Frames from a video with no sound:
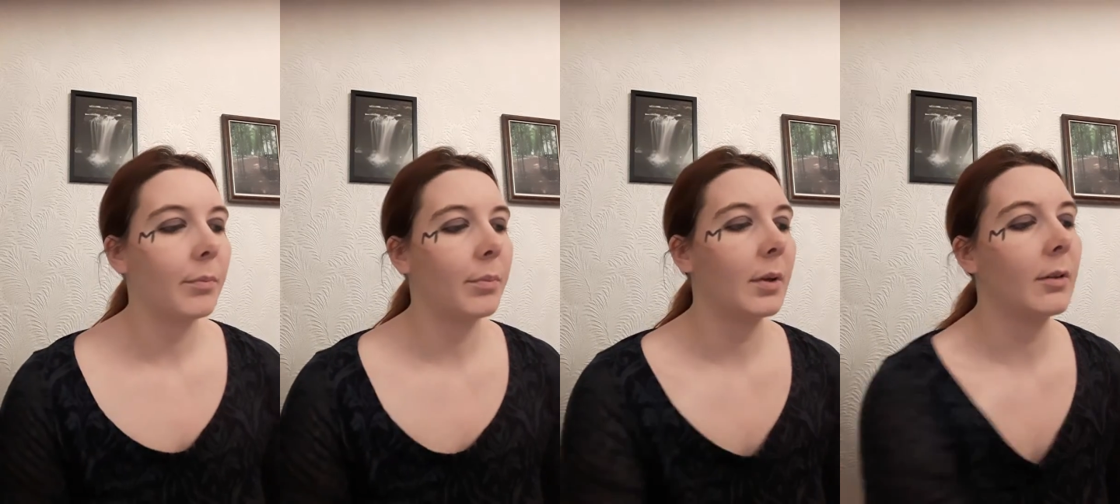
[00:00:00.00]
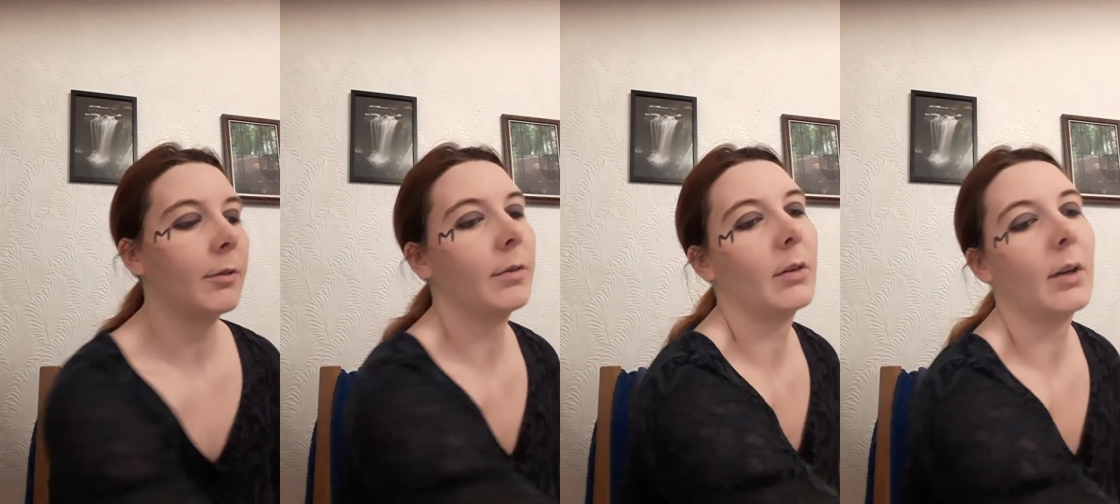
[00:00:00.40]
But
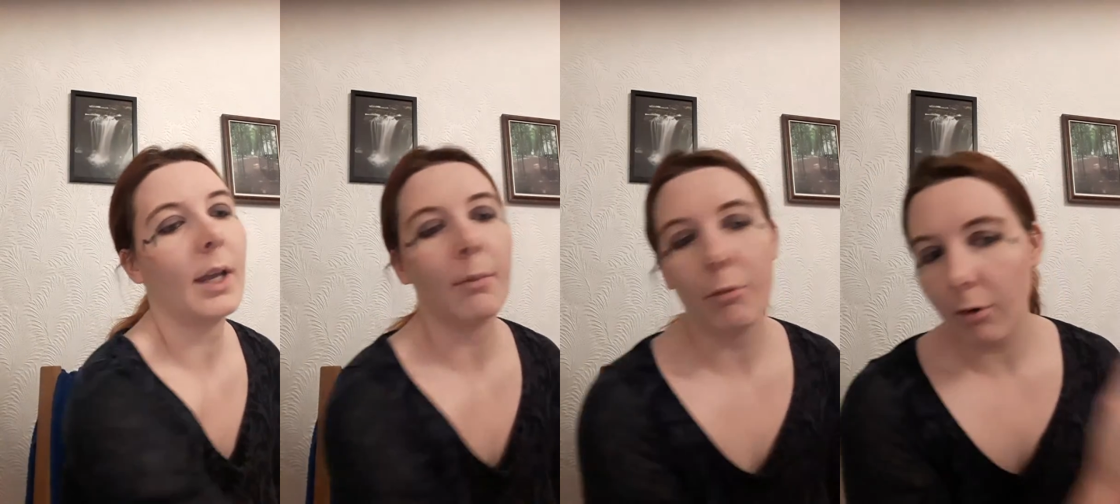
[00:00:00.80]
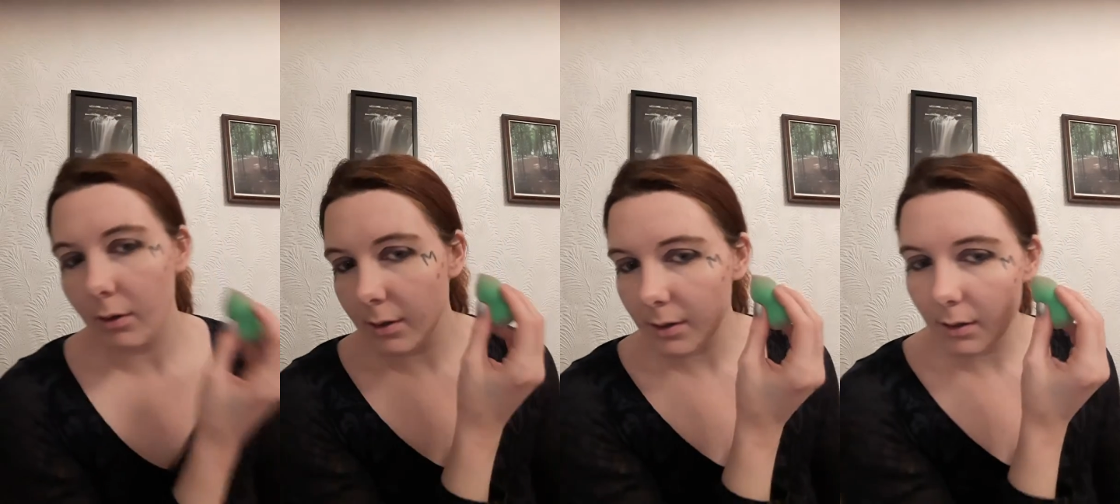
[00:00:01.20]
for a
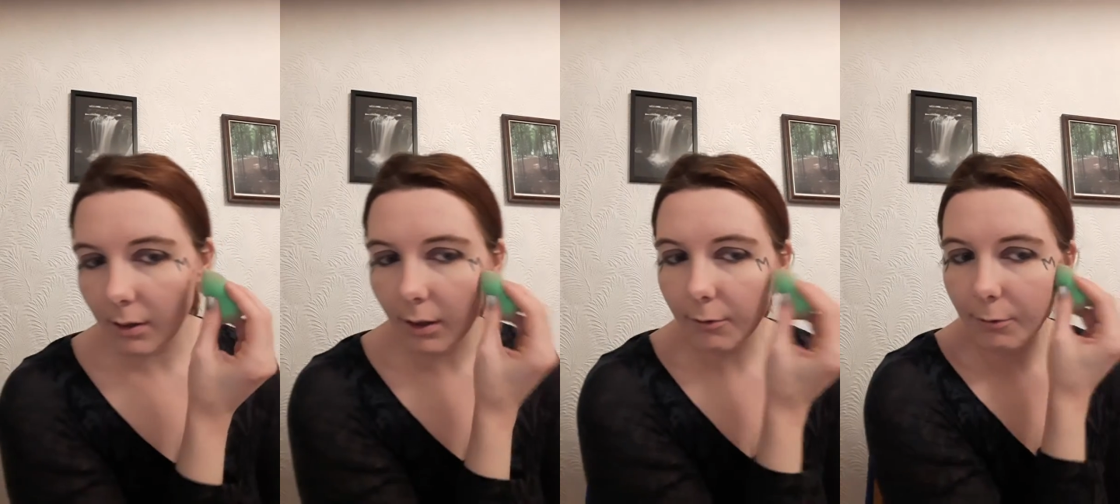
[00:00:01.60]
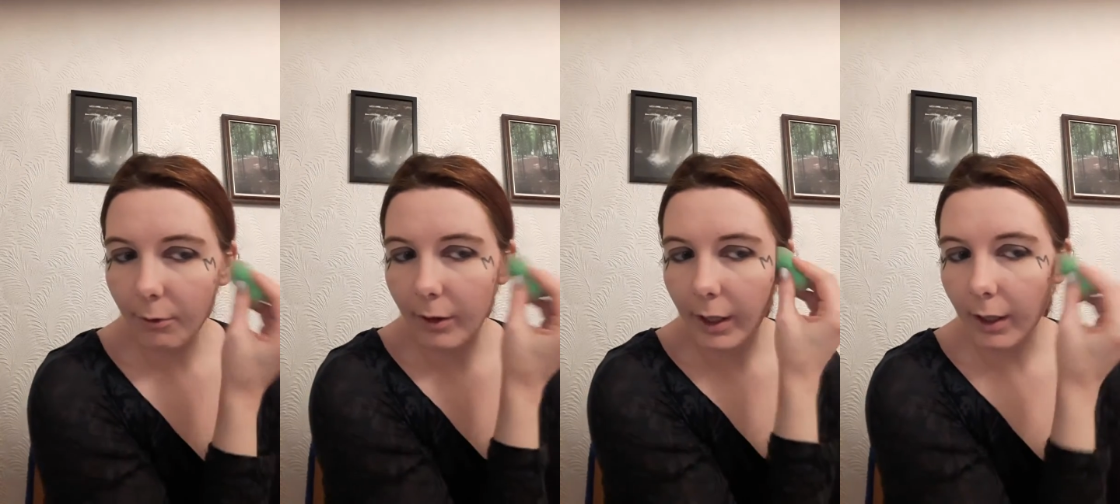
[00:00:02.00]

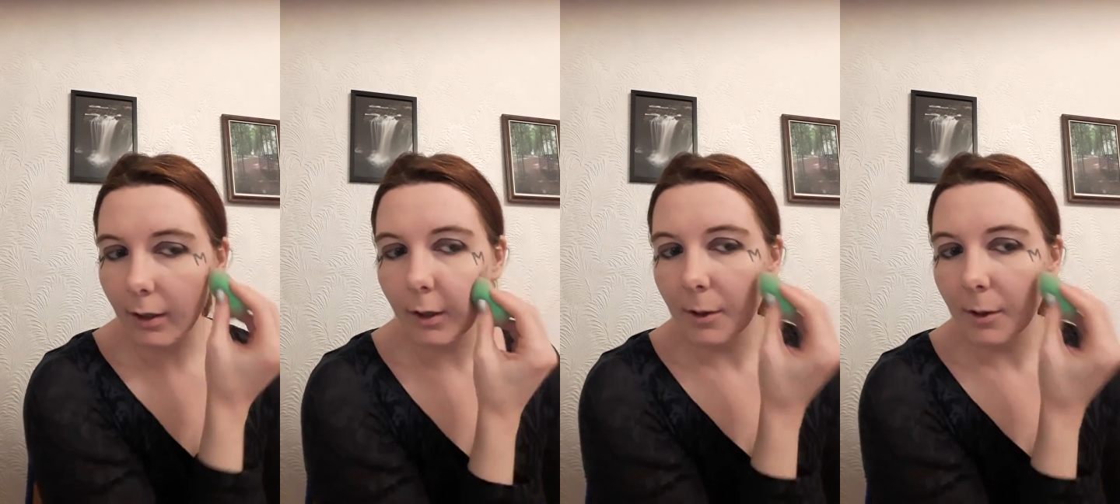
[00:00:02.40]
for a